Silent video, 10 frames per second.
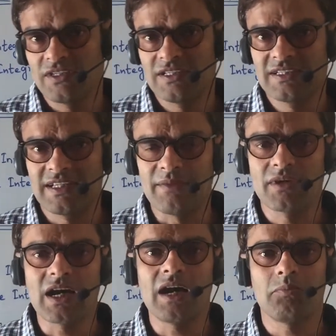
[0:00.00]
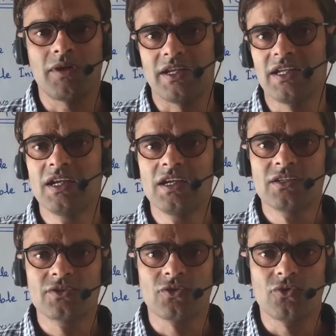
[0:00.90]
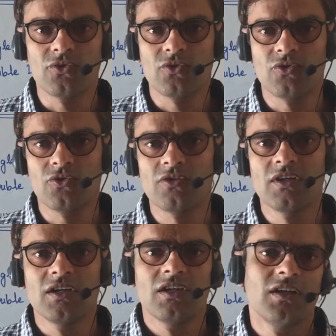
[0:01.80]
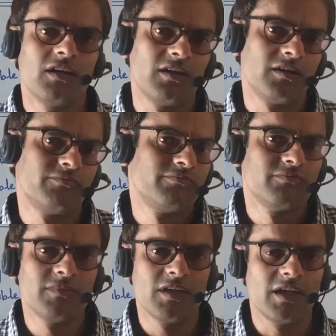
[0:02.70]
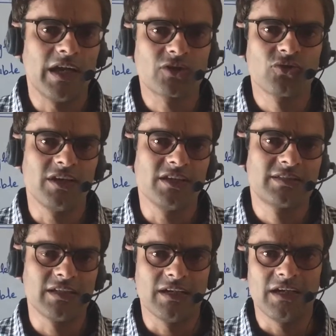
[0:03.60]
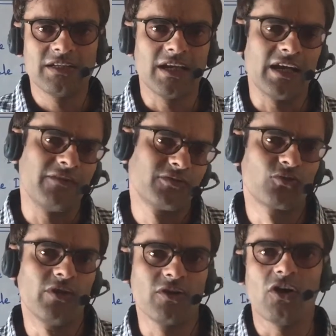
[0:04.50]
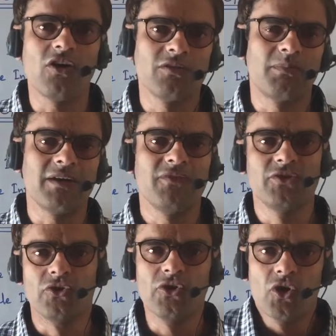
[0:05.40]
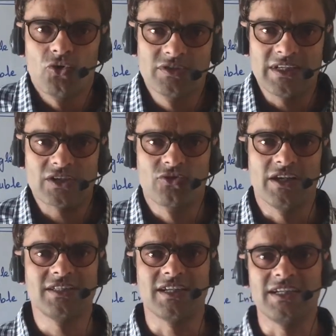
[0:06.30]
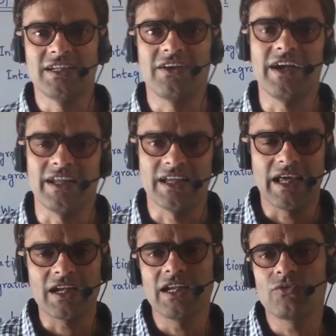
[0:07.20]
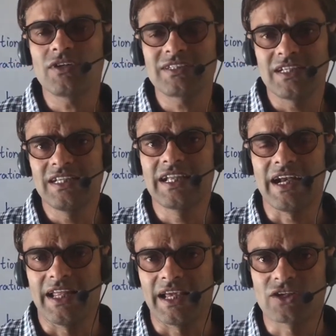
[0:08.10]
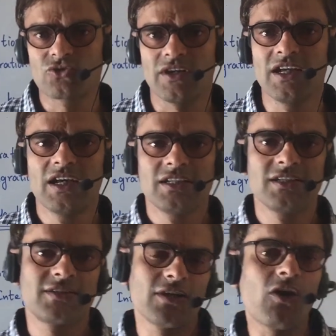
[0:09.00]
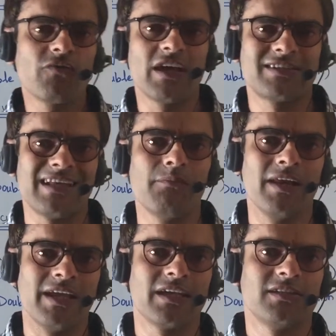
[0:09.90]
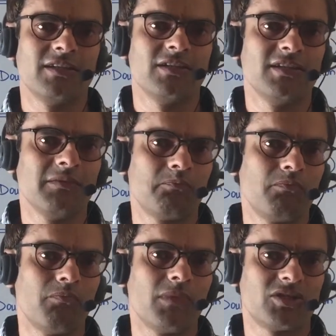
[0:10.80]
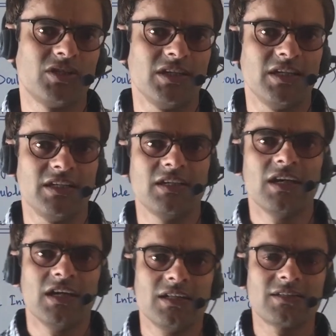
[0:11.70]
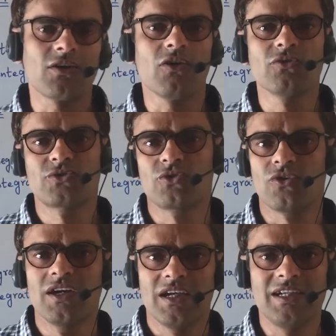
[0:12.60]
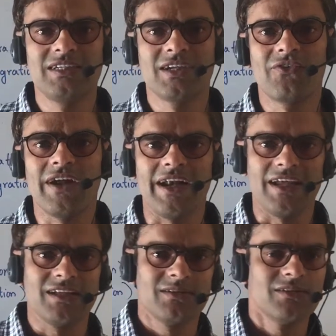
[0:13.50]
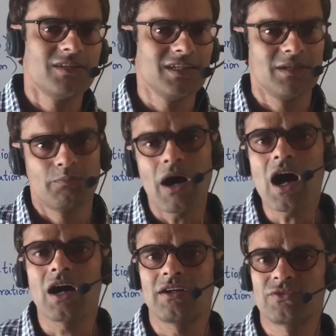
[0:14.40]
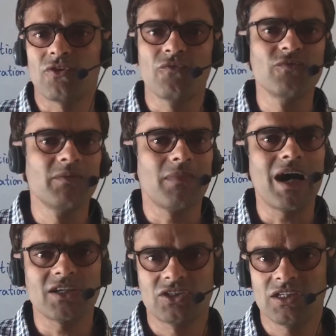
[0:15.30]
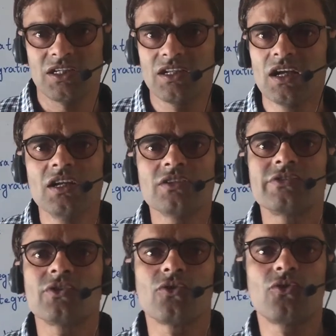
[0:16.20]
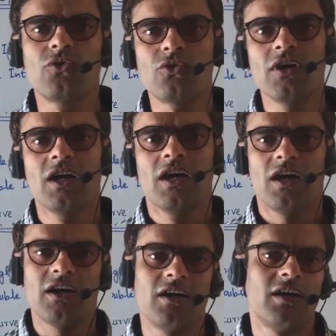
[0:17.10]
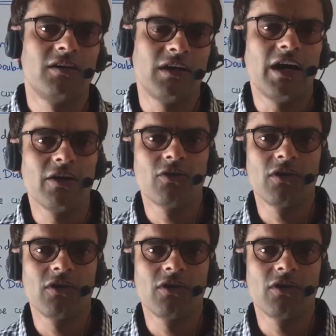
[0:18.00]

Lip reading: the same company. So actually in daily life is going on, but we don't know it's integrating. It was integrating, actually this now we are assembling the machine. This also integrating the parts of the machine. So I